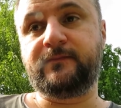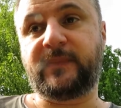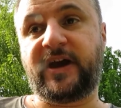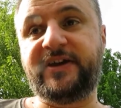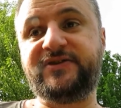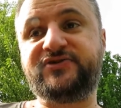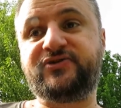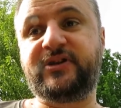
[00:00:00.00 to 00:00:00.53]

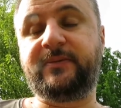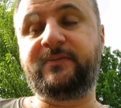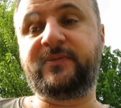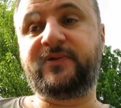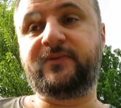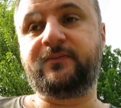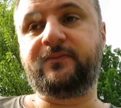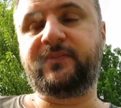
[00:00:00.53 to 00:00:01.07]
I dreamt
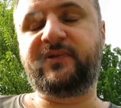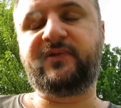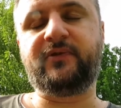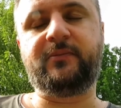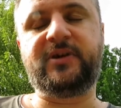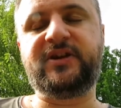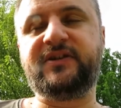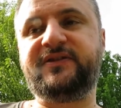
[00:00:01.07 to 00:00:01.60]

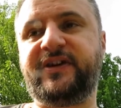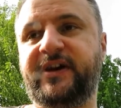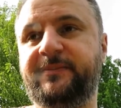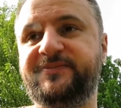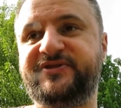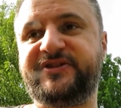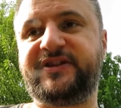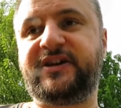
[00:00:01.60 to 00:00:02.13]
so many
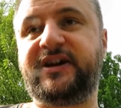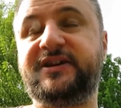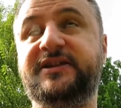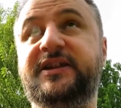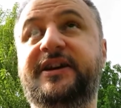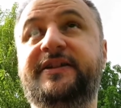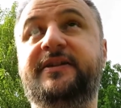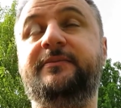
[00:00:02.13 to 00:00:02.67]
times that I had
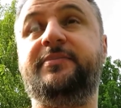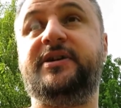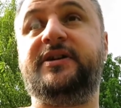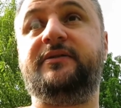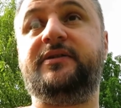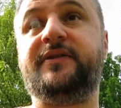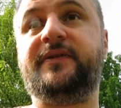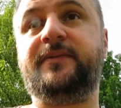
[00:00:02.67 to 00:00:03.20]
lightning
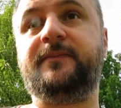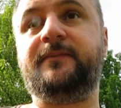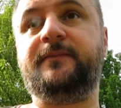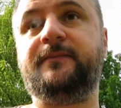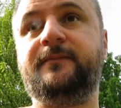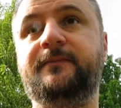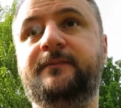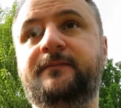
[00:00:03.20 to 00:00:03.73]
powers,
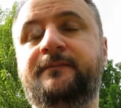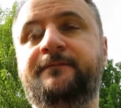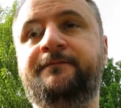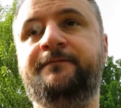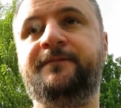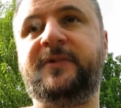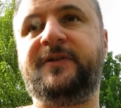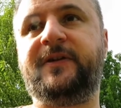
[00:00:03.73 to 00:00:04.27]

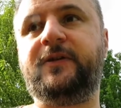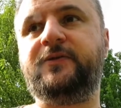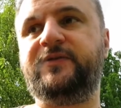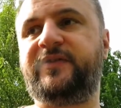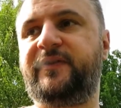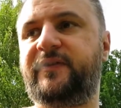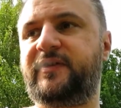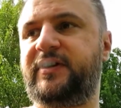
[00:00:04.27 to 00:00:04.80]
that I could
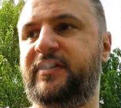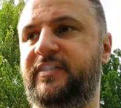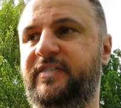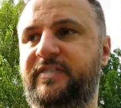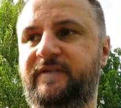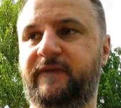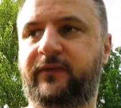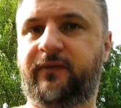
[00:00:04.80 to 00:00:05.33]
just kind of
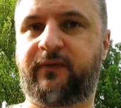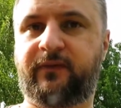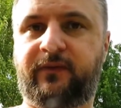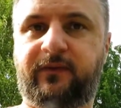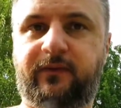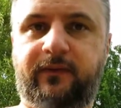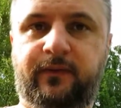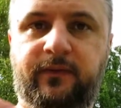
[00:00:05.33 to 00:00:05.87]

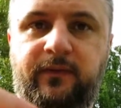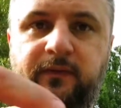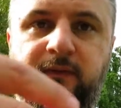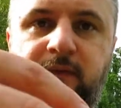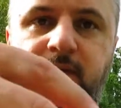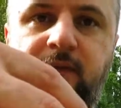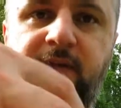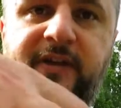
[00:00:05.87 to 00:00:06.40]

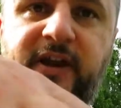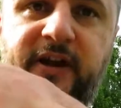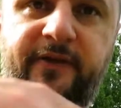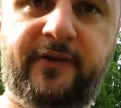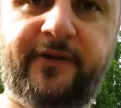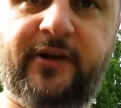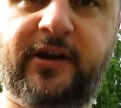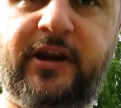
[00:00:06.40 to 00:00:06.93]
gather the